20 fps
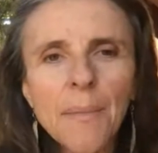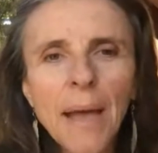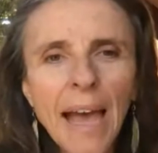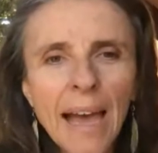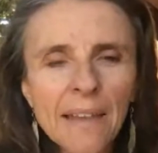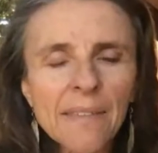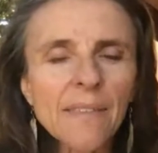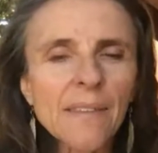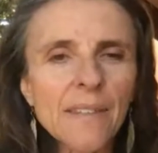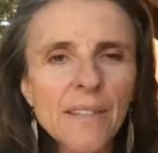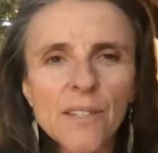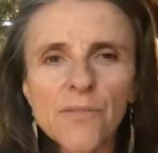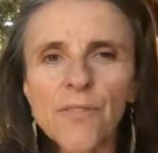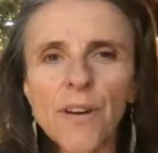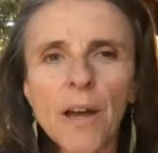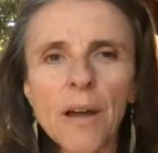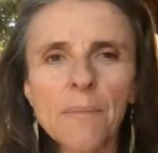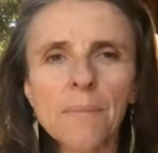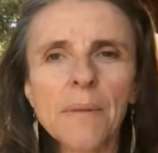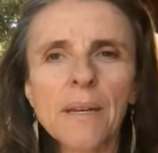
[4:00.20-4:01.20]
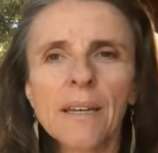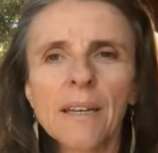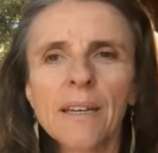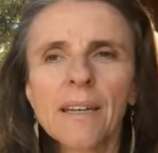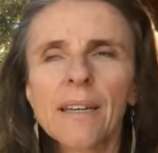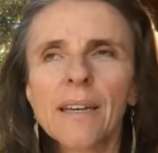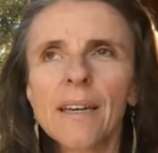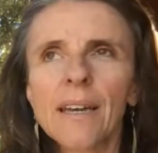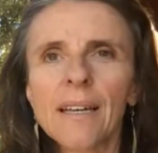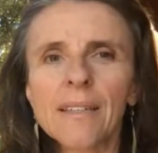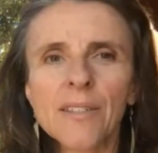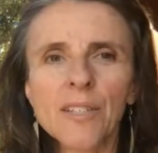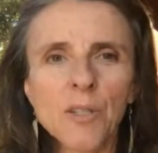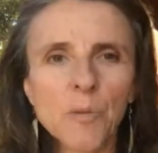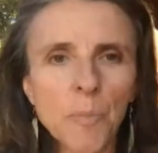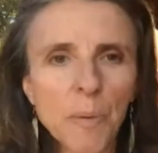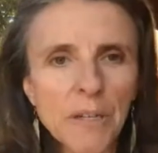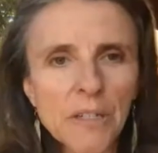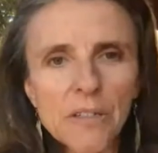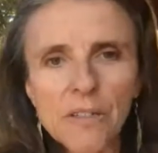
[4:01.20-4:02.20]
at this from a
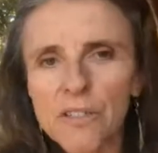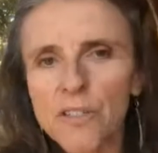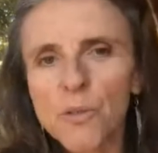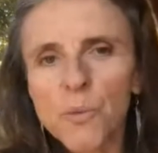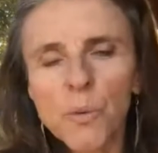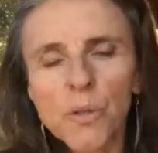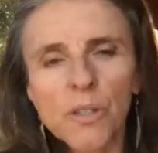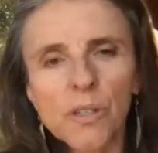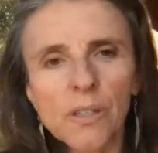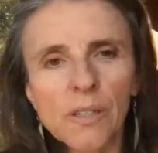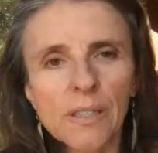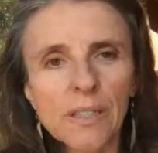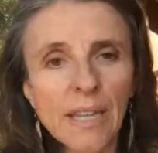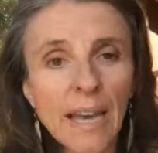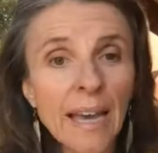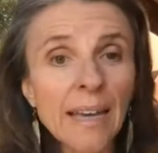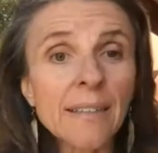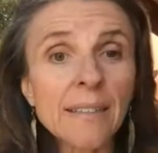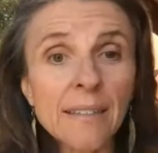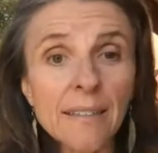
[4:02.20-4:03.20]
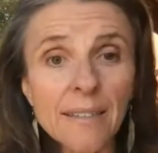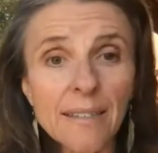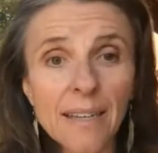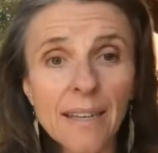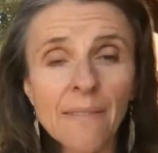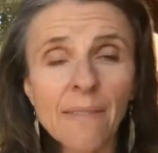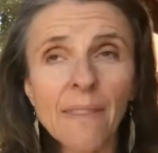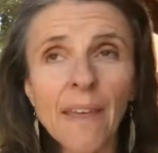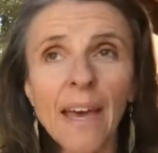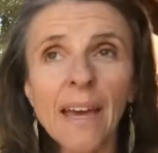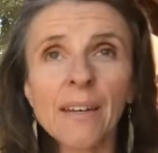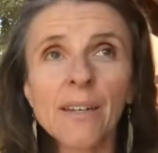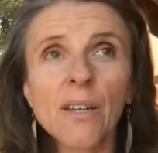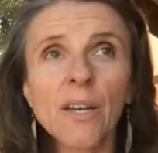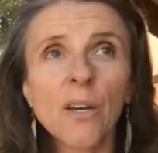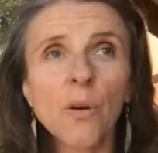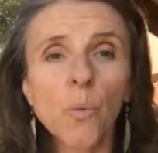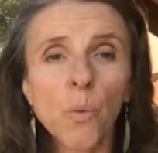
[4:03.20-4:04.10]
spiritual lens in that